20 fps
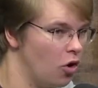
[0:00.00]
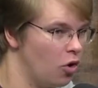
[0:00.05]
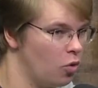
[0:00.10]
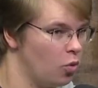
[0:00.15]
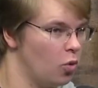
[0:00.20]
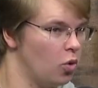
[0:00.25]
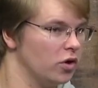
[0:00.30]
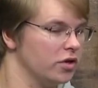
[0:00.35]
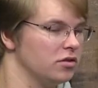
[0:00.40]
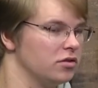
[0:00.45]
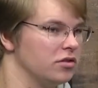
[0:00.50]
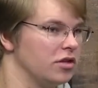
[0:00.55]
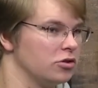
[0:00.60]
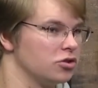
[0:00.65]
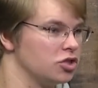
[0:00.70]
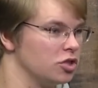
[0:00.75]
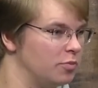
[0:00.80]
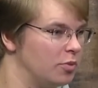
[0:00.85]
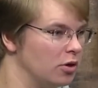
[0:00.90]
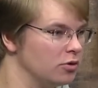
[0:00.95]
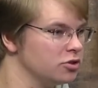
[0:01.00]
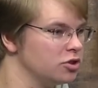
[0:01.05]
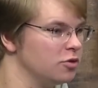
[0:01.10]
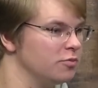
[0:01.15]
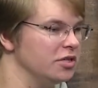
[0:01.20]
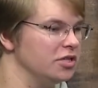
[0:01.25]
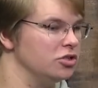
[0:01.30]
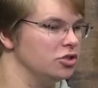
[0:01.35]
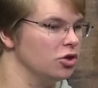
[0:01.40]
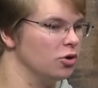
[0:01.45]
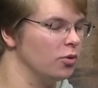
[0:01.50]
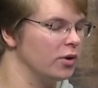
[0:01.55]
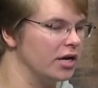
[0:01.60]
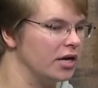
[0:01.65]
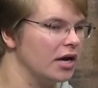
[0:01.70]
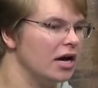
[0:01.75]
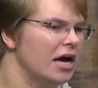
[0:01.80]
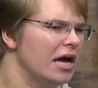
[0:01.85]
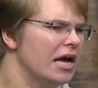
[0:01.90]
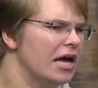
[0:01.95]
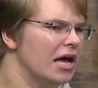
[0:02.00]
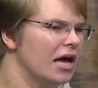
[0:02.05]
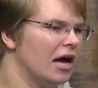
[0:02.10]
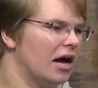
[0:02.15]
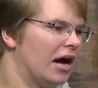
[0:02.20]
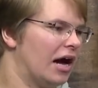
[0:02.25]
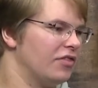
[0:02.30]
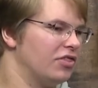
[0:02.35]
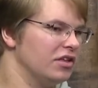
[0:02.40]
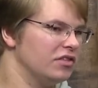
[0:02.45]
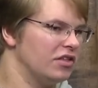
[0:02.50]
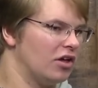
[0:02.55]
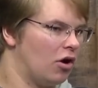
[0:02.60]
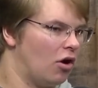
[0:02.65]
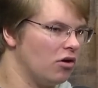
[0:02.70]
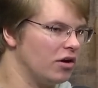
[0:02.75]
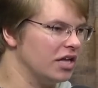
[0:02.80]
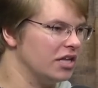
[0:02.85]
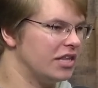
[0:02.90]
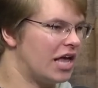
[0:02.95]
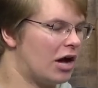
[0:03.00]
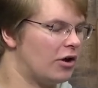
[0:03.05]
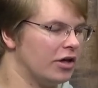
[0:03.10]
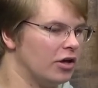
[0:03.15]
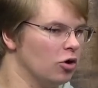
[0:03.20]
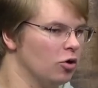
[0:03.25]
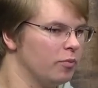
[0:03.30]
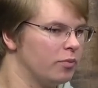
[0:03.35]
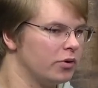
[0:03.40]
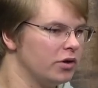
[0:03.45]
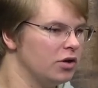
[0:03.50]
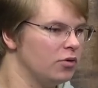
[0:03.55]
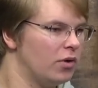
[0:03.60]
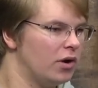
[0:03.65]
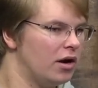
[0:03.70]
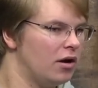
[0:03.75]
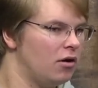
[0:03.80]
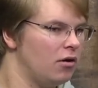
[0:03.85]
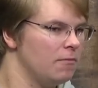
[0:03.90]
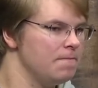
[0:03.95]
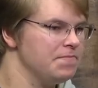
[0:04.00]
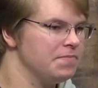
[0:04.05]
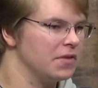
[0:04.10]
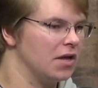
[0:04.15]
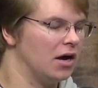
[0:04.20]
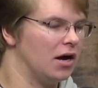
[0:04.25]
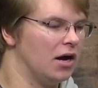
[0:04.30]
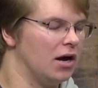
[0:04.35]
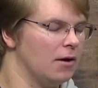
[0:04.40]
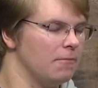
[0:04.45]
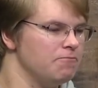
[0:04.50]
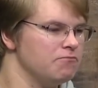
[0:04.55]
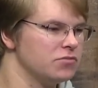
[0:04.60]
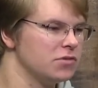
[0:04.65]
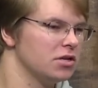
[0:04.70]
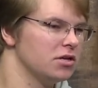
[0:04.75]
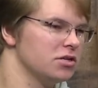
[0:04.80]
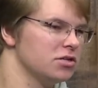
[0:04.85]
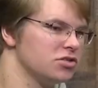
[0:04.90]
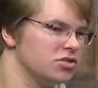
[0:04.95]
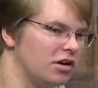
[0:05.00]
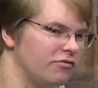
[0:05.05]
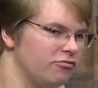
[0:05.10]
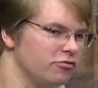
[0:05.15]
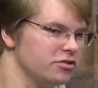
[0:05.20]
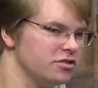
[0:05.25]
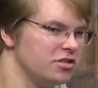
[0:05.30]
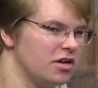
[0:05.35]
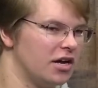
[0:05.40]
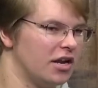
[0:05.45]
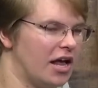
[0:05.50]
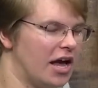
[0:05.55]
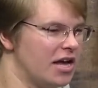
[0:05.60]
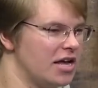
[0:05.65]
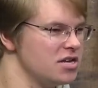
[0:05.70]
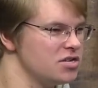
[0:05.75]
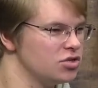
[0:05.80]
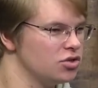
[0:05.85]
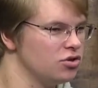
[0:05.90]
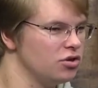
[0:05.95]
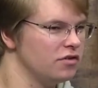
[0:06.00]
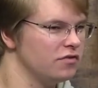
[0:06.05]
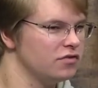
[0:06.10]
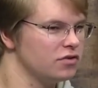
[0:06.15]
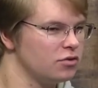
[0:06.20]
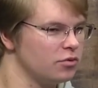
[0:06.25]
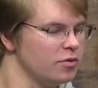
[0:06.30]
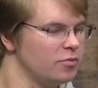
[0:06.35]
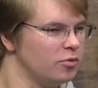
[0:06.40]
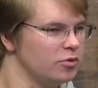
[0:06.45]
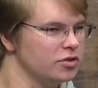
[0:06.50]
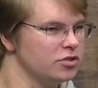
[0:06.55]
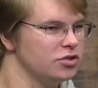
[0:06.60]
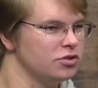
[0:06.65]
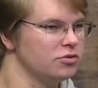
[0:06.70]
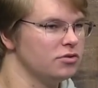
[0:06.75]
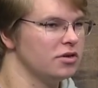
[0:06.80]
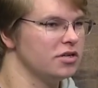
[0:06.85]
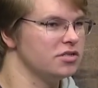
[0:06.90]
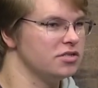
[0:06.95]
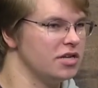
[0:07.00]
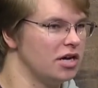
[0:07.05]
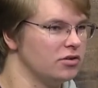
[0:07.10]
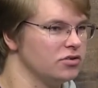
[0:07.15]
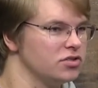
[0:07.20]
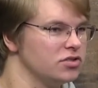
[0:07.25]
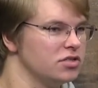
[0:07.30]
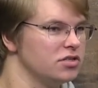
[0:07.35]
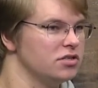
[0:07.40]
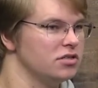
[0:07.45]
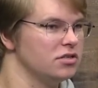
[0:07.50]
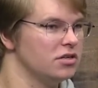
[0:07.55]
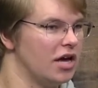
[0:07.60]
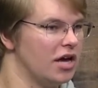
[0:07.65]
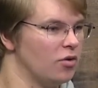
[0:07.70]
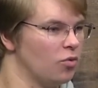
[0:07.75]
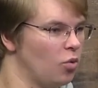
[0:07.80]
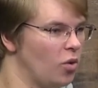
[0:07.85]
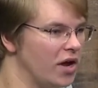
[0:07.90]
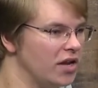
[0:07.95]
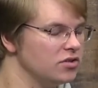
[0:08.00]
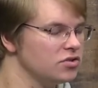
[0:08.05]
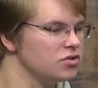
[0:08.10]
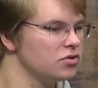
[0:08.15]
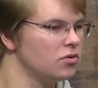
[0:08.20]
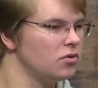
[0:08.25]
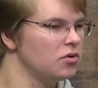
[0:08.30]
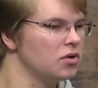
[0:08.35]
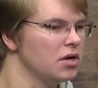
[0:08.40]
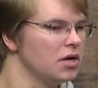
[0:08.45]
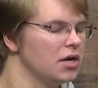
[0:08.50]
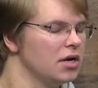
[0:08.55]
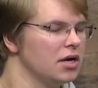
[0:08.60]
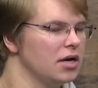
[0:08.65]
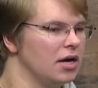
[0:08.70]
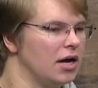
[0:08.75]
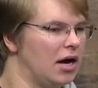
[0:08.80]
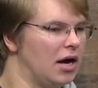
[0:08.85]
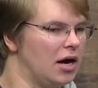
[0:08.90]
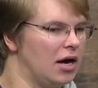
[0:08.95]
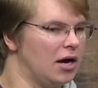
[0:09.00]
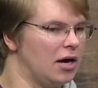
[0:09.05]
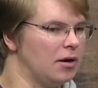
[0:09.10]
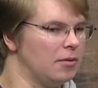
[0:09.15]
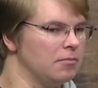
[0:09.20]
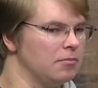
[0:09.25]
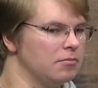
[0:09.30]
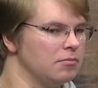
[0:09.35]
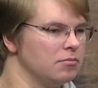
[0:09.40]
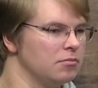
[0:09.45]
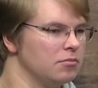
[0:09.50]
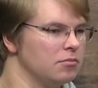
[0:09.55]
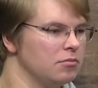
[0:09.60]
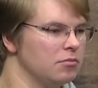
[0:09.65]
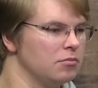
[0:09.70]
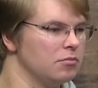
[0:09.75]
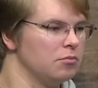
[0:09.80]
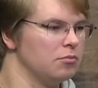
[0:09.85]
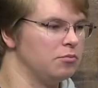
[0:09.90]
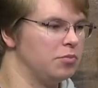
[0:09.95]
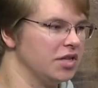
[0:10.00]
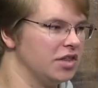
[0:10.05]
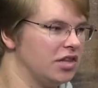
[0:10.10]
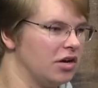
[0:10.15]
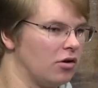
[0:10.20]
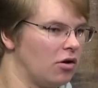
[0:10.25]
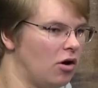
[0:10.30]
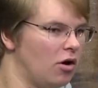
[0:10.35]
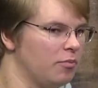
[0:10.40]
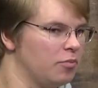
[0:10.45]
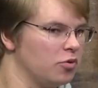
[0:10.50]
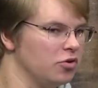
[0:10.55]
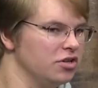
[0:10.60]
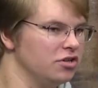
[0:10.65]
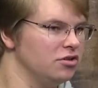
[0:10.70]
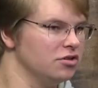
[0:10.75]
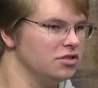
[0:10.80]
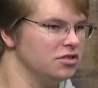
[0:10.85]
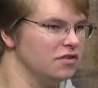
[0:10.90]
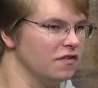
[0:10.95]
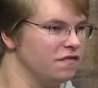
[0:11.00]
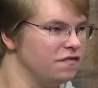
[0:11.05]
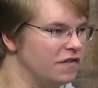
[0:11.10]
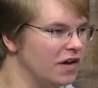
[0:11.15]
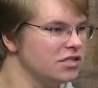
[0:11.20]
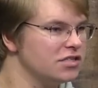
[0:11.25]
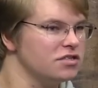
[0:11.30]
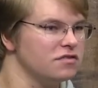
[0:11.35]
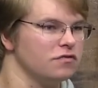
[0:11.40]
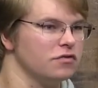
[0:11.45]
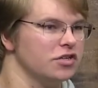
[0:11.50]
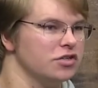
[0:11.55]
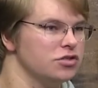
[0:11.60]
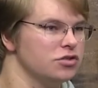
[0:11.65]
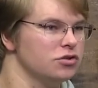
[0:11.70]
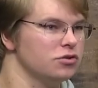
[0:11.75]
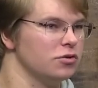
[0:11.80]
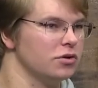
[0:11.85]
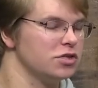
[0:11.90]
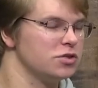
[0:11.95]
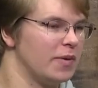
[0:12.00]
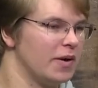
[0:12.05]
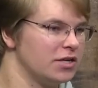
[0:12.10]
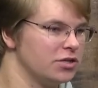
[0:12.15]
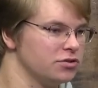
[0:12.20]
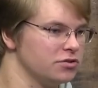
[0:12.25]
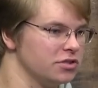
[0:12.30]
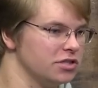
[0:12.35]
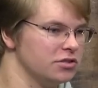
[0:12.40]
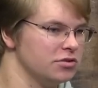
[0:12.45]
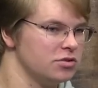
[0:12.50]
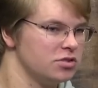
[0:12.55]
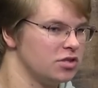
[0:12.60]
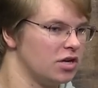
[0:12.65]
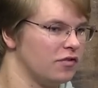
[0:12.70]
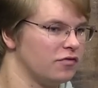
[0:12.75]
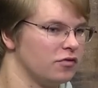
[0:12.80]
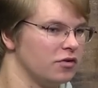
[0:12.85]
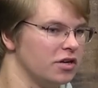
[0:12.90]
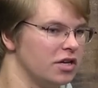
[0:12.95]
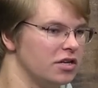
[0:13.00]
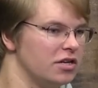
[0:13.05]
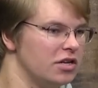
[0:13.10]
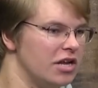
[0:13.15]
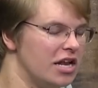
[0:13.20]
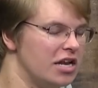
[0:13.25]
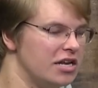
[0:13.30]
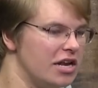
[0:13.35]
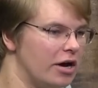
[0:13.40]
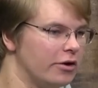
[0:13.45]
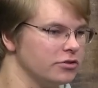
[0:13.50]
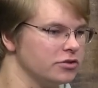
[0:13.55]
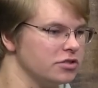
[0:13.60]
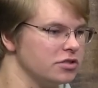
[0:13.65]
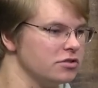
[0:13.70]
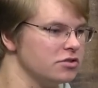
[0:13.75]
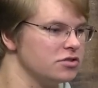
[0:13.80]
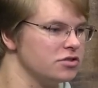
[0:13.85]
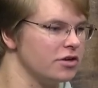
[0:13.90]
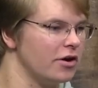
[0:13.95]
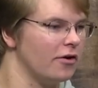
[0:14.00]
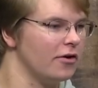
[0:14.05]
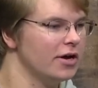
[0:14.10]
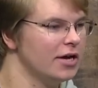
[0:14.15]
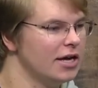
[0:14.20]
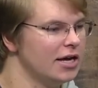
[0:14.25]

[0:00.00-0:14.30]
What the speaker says: what they're supposed to be doing. I think they all get downhill pretty well. Suffren's not as good of a 3-point shooter as Nelson and Wenzel, but they're all pretty good defensively too, especially Suffren and Nelson. So